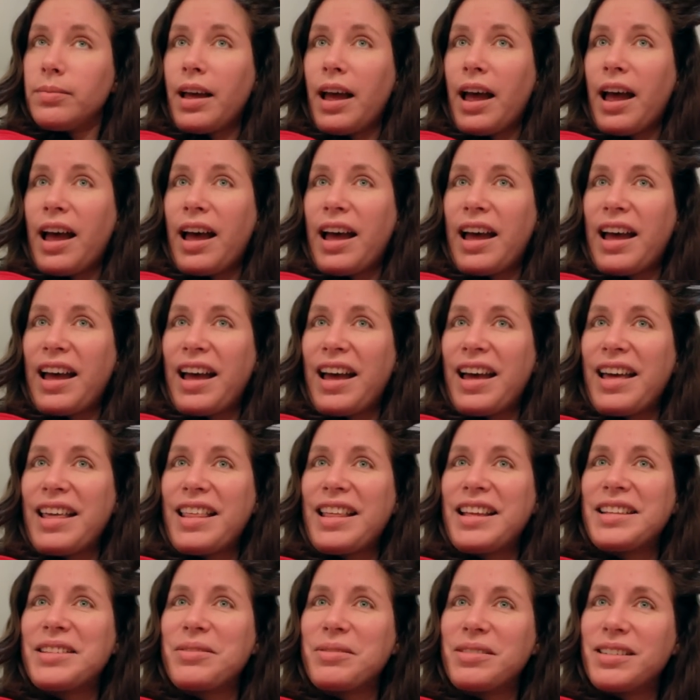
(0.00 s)

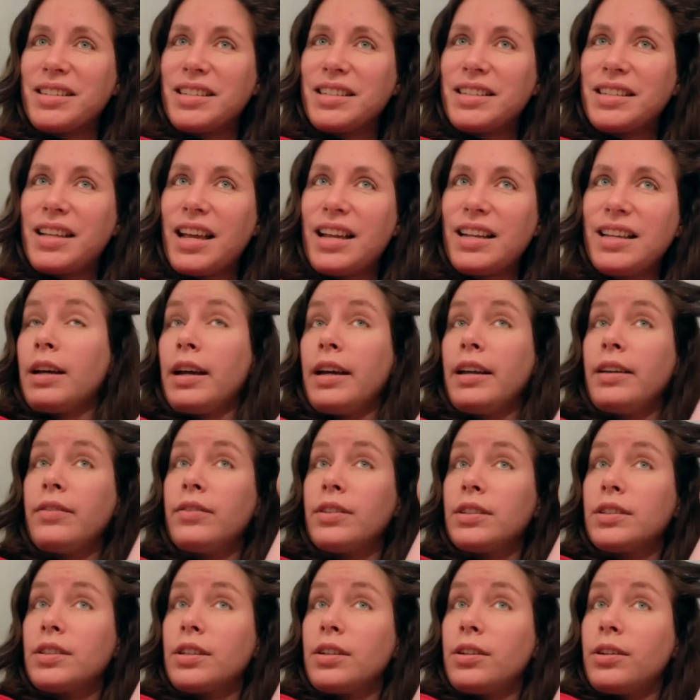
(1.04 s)
That's what she said. Kind
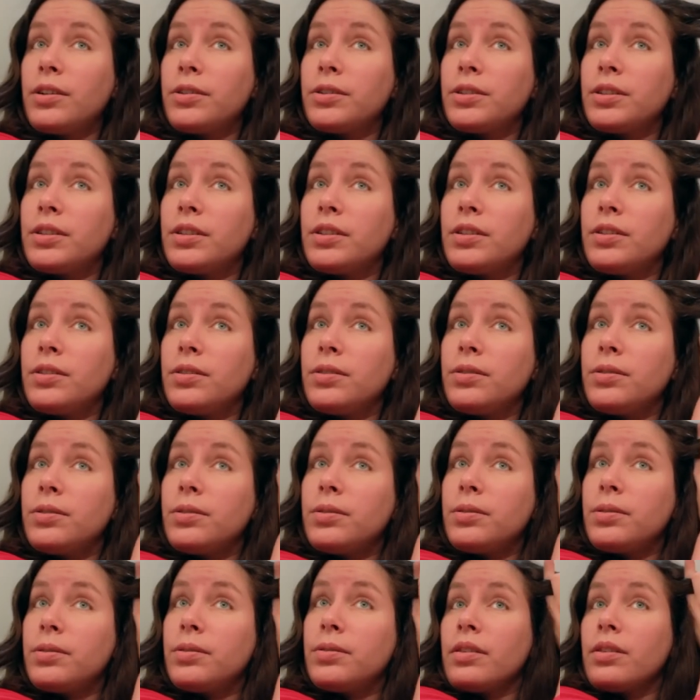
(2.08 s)
of as close
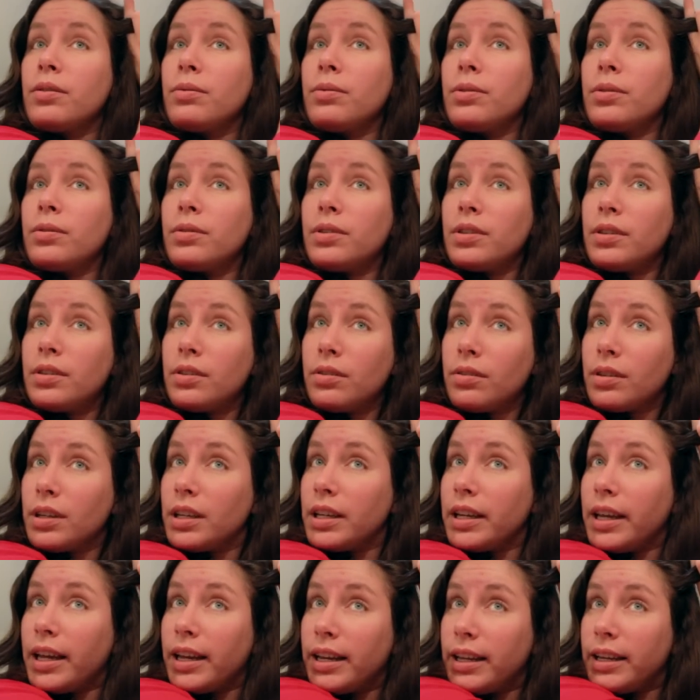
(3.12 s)
to the roots as you
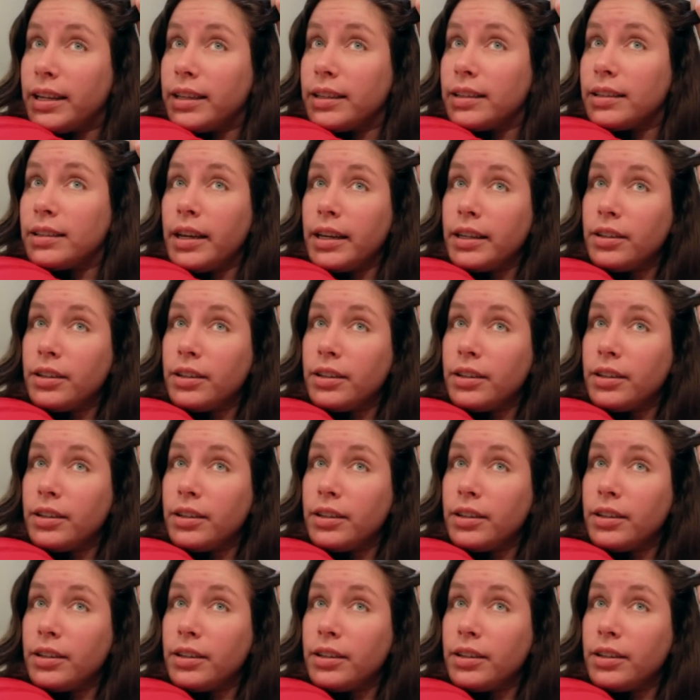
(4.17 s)
can get it,